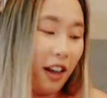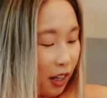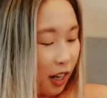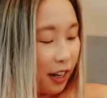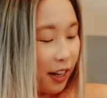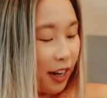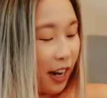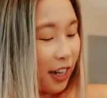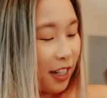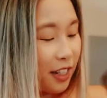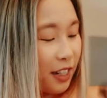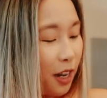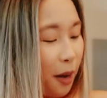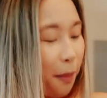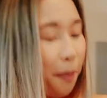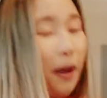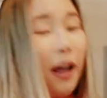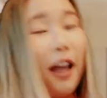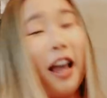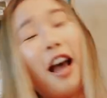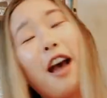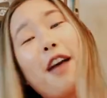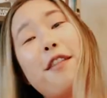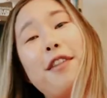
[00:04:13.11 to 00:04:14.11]
Next up,
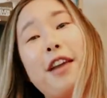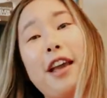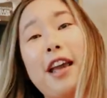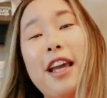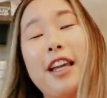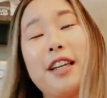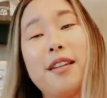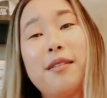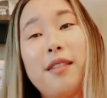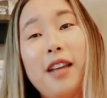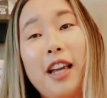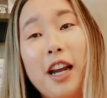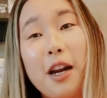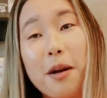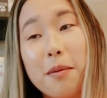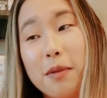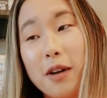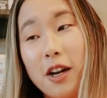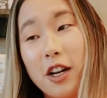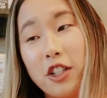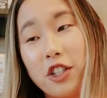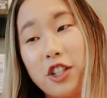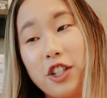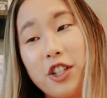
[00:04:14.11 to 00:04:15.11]
I have a
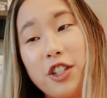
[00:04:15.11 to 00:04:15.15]
hairbrush.